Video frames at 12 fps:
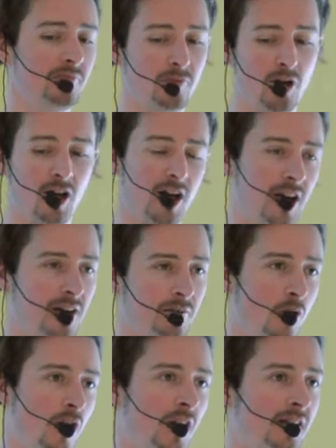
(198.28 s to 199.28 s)
were
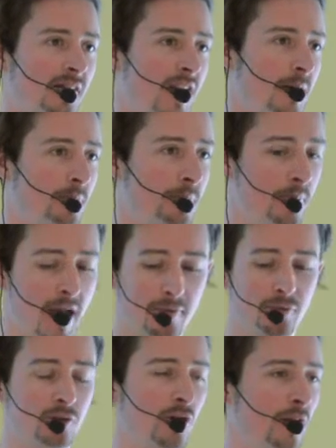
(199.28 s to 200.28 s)
walking there
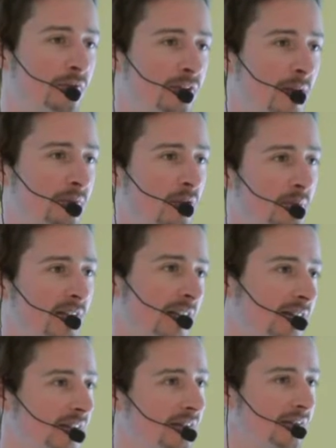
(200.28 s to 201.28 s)
barefoot on flip-flops and
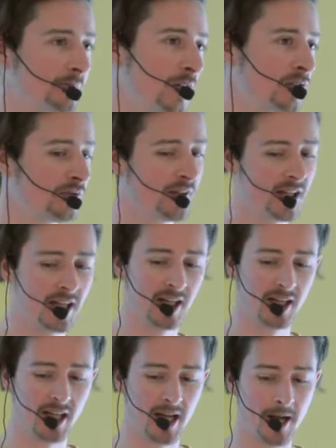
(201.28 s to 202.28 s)
had a speech
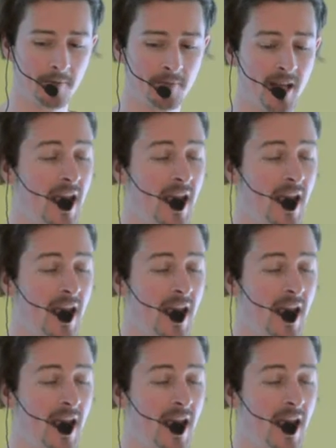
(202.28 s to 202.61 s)
feeling. Yeah?